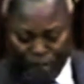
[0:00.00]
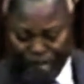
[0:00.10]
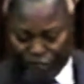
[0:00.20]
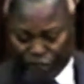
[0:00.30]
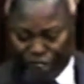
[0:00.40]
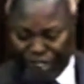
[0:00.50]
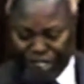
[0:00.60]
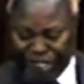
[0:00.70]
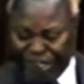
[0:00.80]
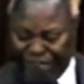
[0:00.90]
piercing
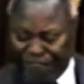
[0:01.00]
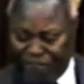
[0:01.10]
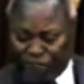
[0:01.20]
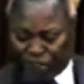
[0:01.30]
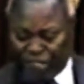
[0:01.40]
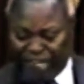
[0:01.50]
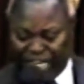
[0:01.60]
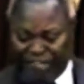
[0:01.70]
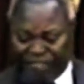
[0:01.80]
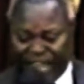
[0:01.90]
even to the
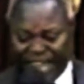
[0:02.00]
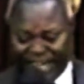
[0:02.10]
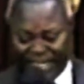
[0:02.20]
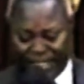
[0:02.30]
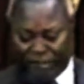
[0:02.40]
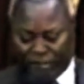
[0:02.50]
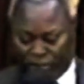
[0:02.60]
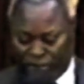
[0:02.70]
dividing